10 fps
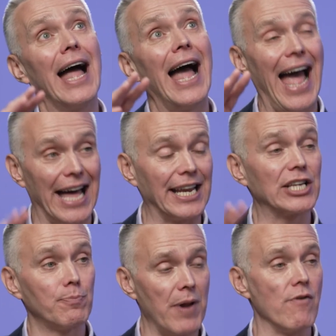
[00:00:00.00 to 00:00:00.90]
had
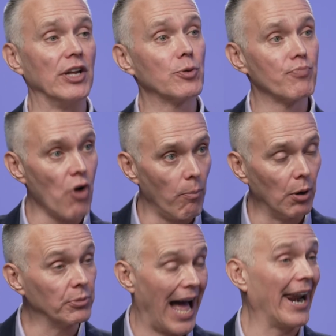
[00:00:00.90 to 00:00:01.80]
experienced
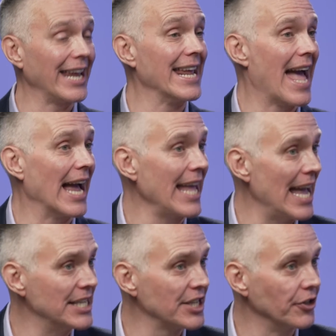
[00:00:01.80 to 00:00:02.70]
problems, and I can get a
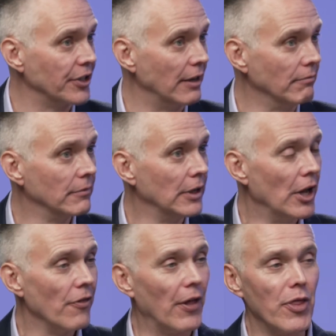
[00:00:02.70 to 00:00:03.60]
case study.
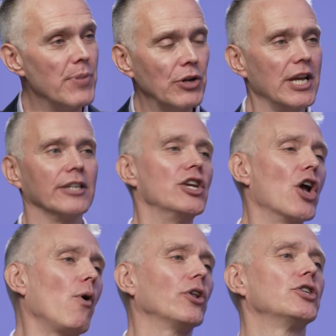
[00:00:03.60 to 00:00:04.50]
But the beauty is, you
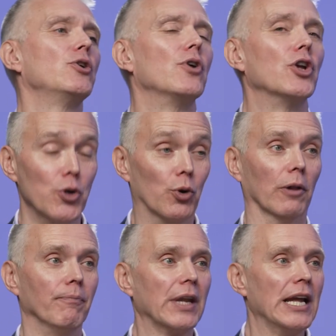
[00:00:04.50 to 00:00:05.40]
go onto
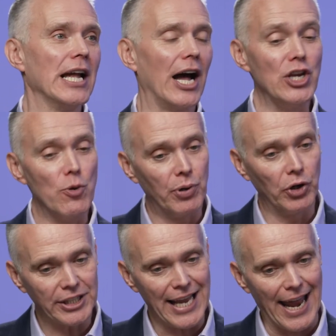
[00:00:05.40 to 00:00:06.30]
Google and you
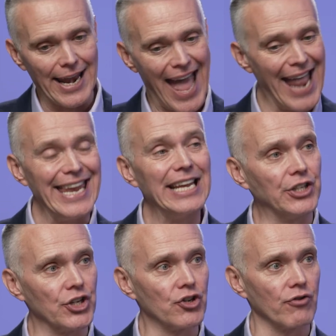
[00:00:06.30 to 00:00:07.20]
put in any
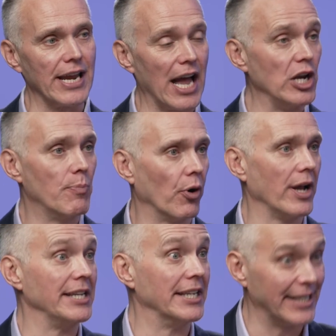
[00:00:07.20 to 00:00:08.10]
industry and you put
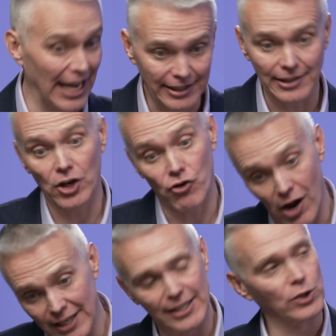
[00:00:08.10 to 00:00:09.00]
in disaster,
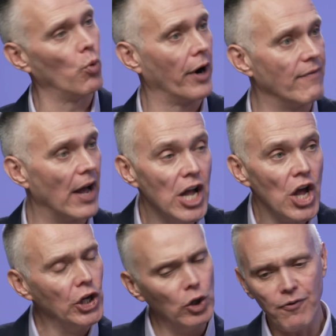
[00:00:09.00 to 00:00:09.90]
crisis, whatever,
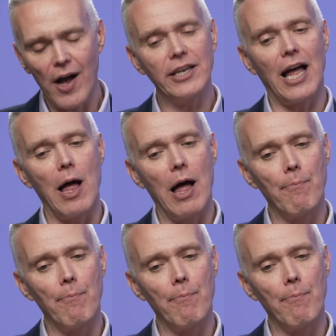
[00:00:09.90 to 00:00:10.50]
you'll find a